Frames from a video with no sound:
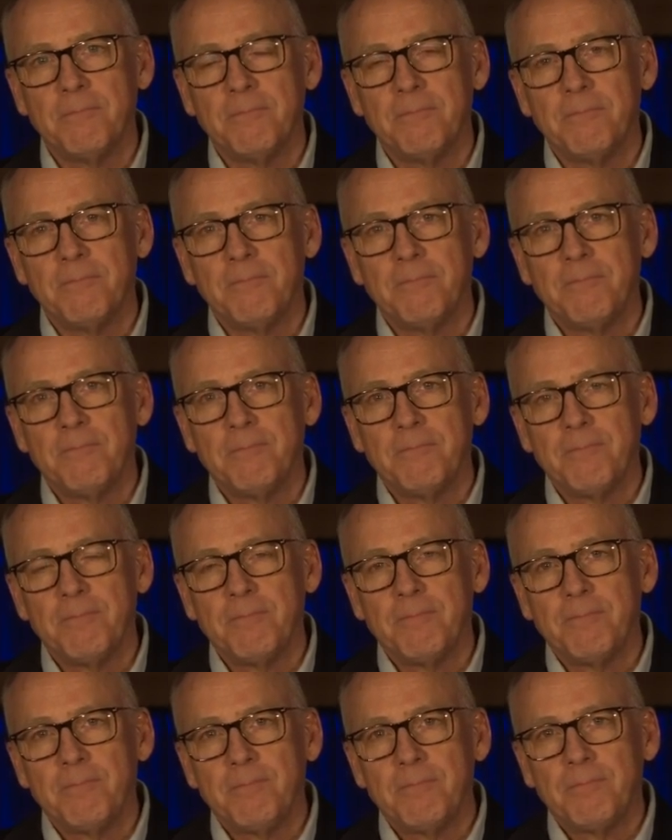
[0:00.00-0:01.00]

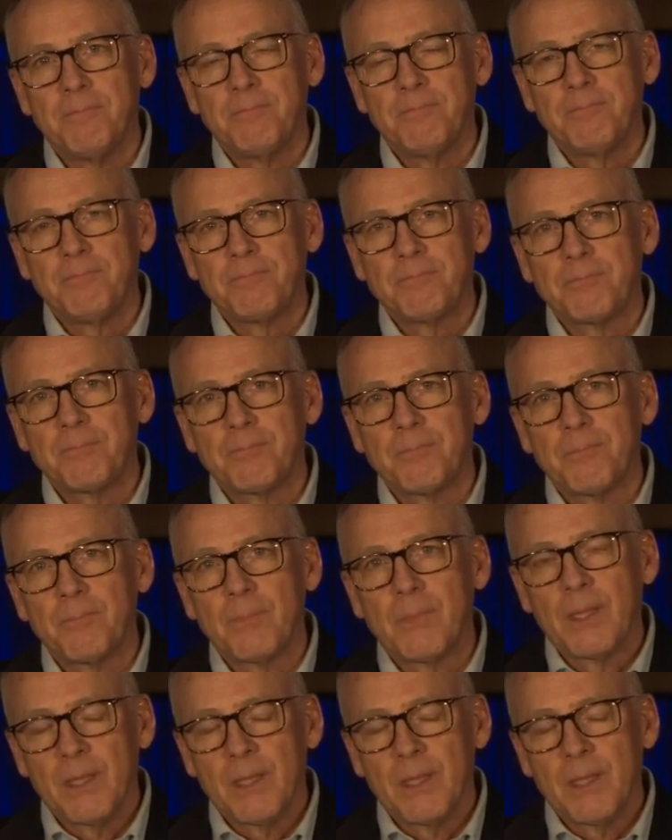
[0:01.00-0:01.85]
Nobody speaks.